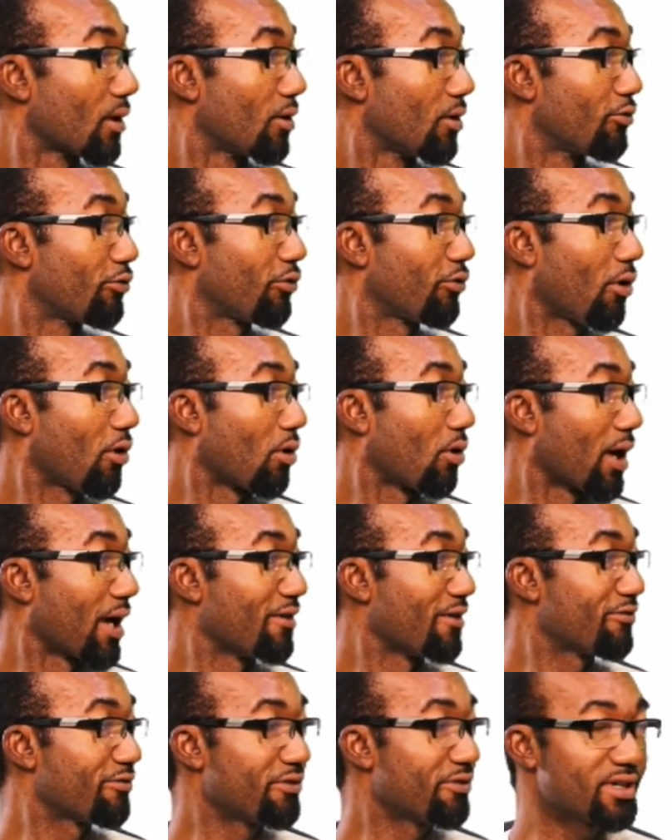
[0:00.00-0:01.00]
4, a
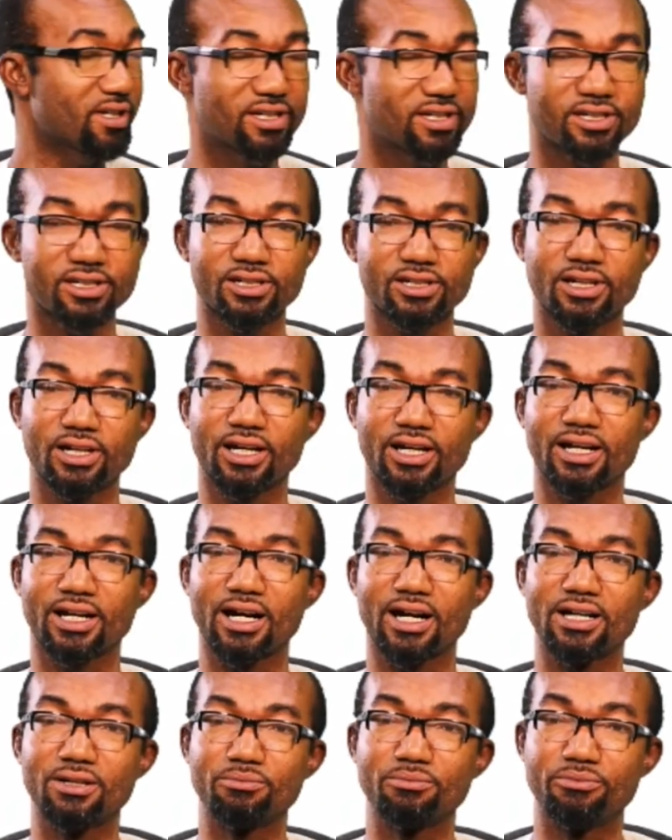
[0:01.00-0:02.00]
fish
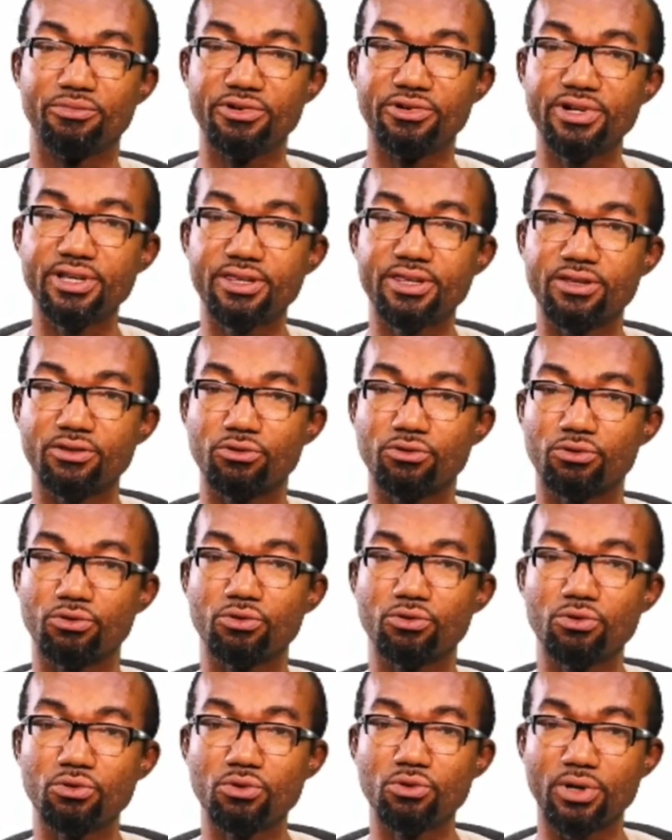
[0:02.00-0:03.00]
can breathe
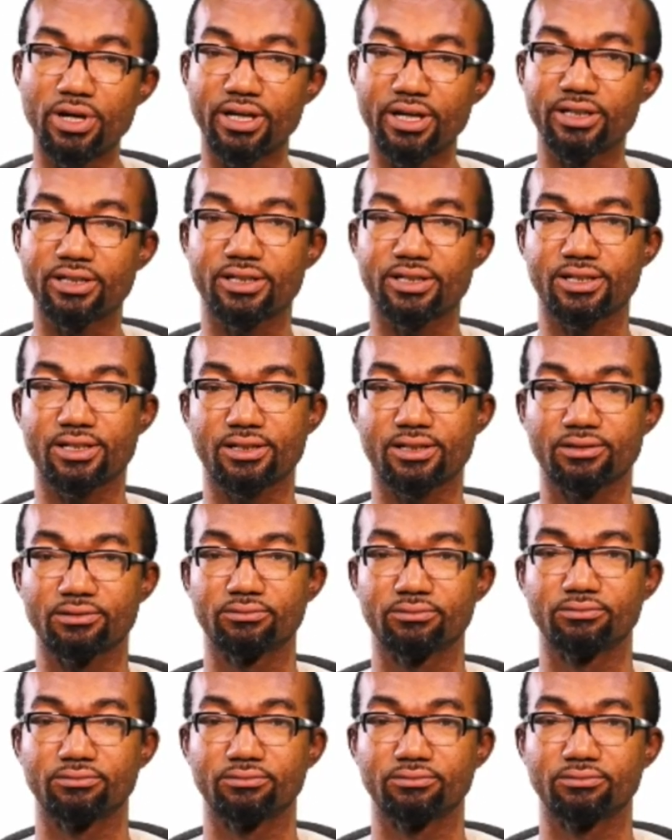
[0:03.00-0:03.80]
through its,